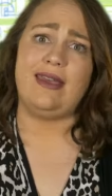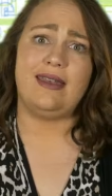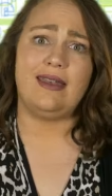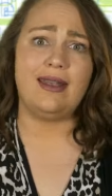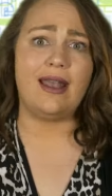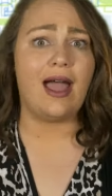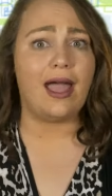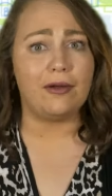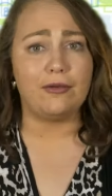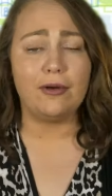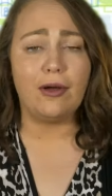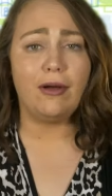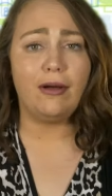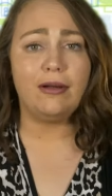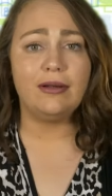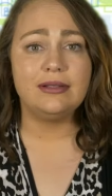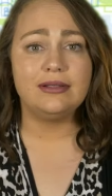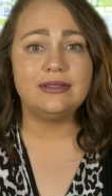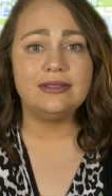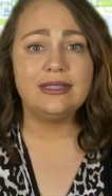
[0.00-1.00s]
get an eye
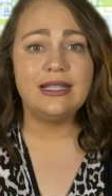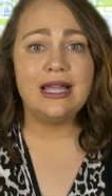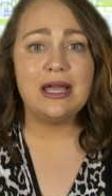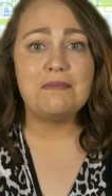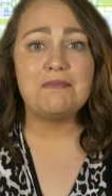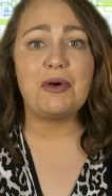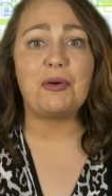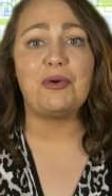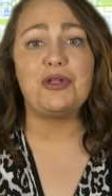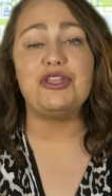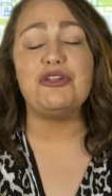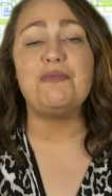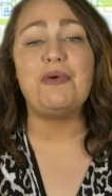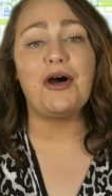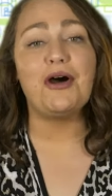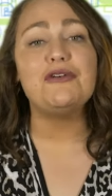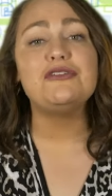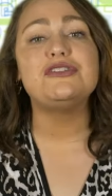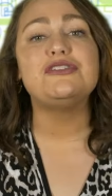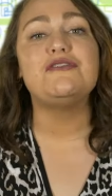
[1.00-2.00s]
roll. But when you
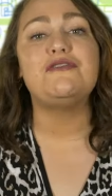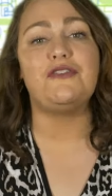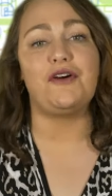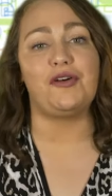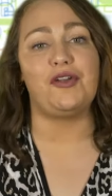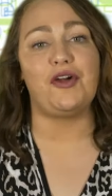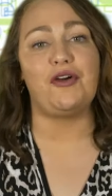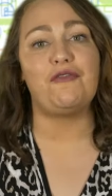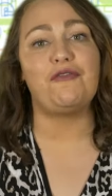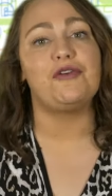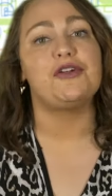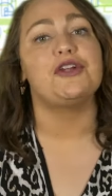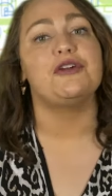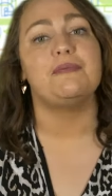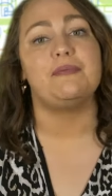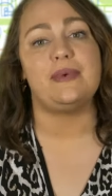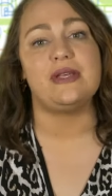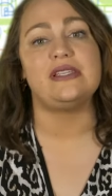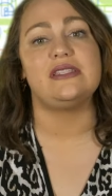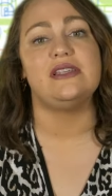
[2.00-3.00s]
post a photo for your
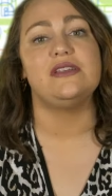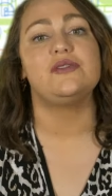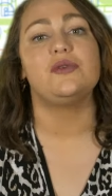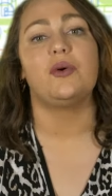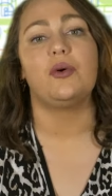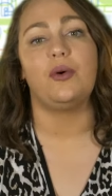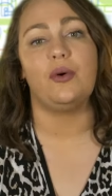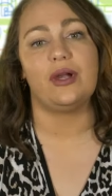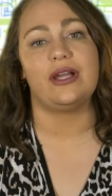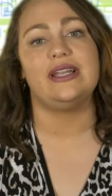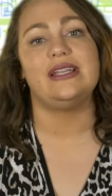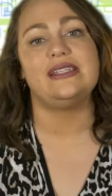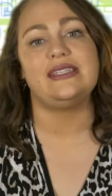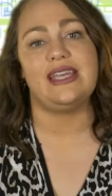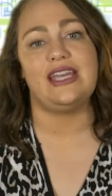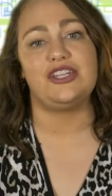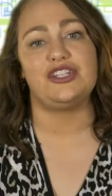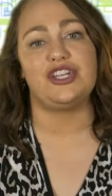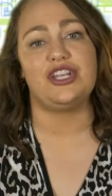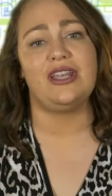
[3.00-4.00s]
business or
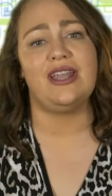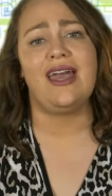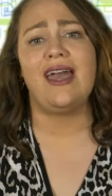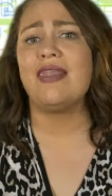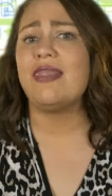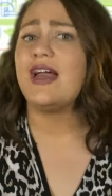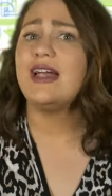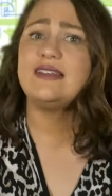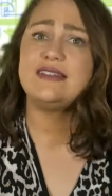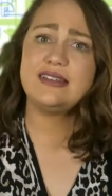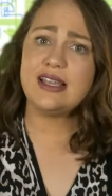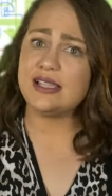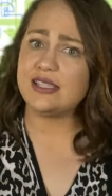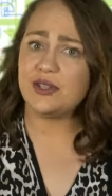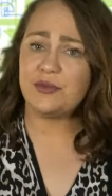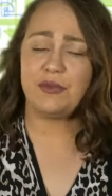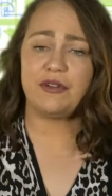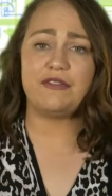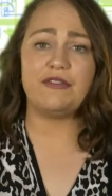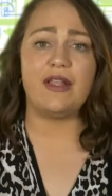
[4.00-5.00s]
organization that
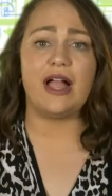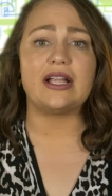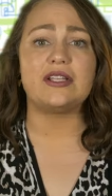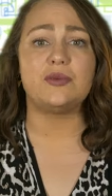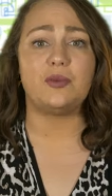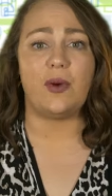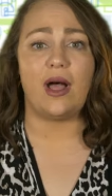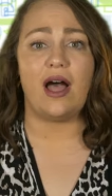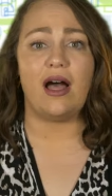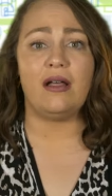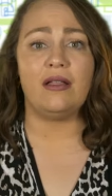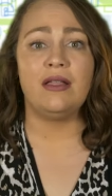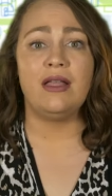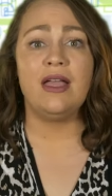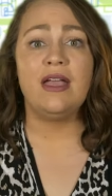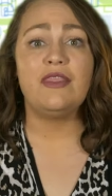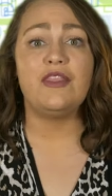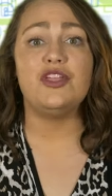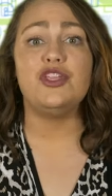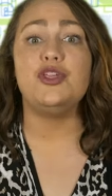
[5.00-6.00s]
doesn't reflect well,
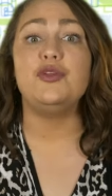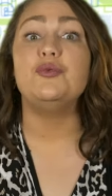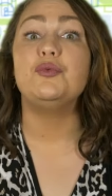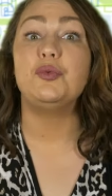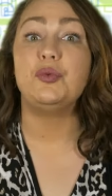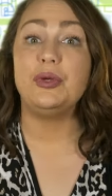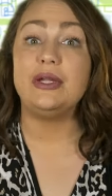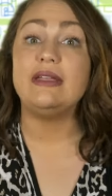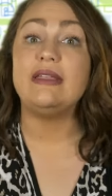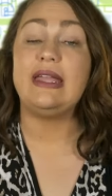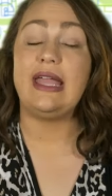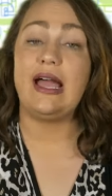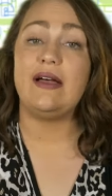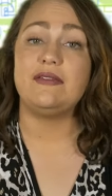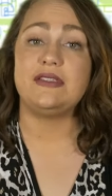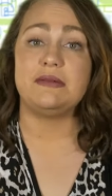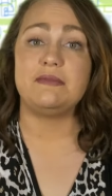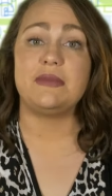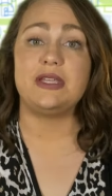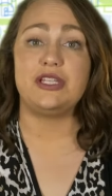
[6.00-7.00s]
then you really
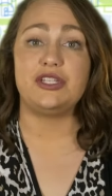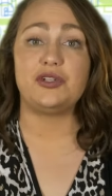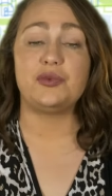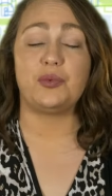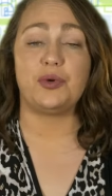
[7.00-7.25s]
have something to